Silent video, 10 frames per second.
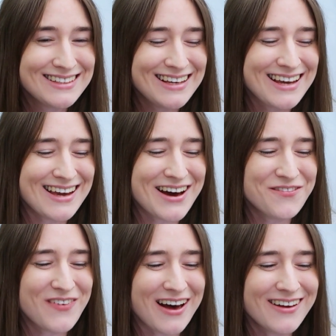It can
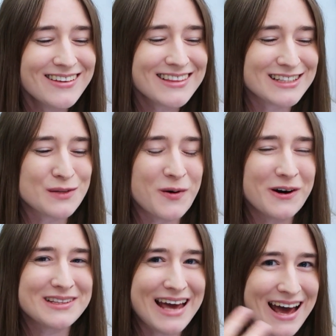cut felt. That's the
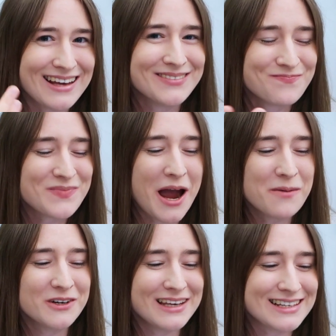part that
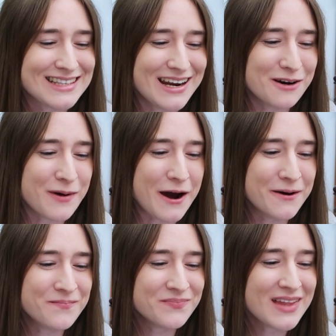I'm really excited
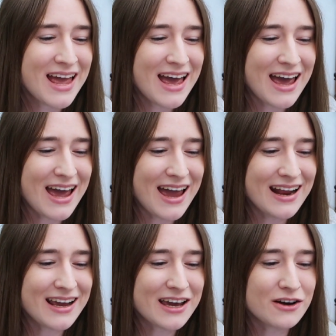about.
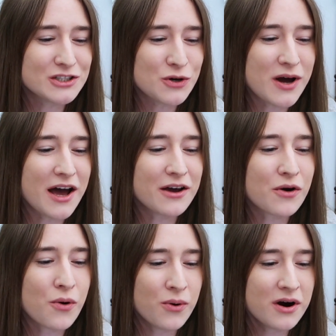And it can also cut
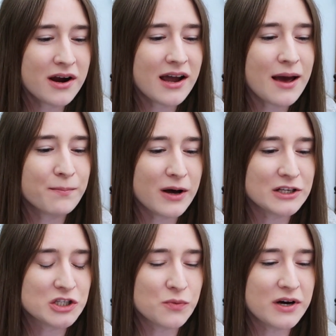cork and
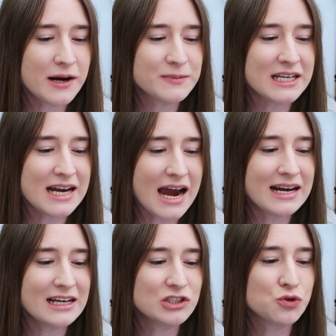balsa wood up to
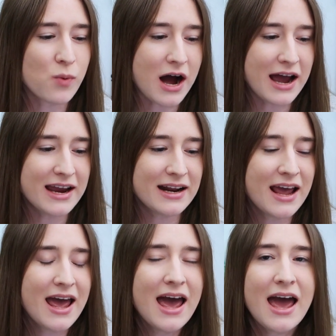9-inch wide.
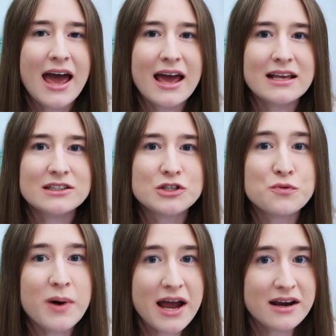And to
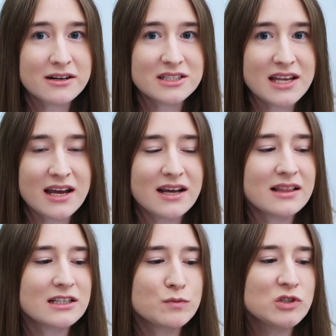my understanding,
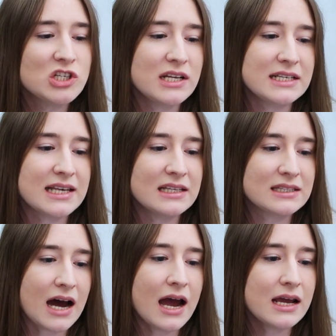this machine is a
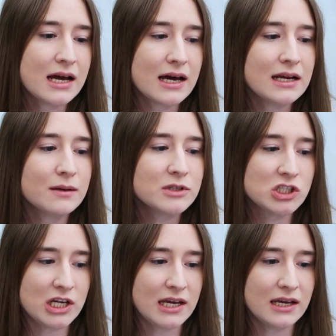die cutting
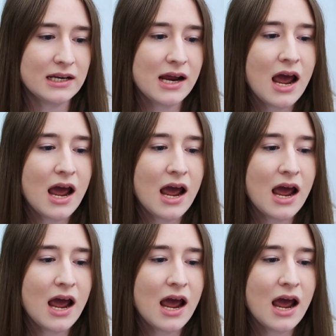machine.